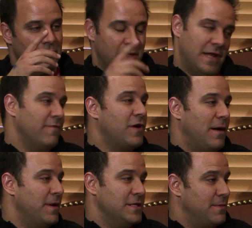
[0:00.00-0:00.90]
the end of
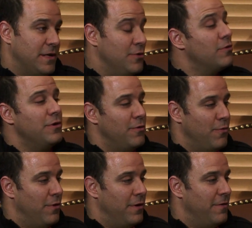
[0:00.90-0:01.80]
communism and nuclear
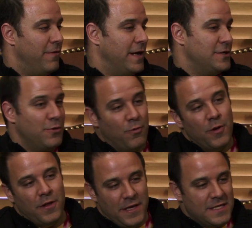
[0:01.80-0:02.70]
war. Right. So
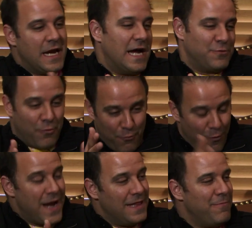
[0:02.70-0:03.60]
these guys were
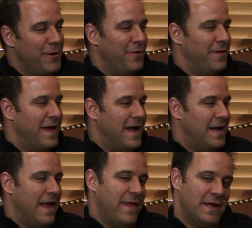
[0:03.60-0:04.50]
right in the middle of that,
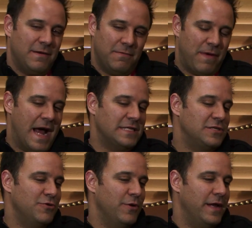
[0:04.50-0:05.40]
and they
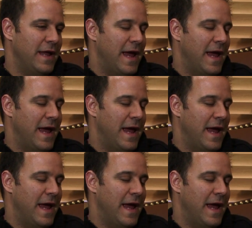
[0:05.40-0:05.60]
passed through it.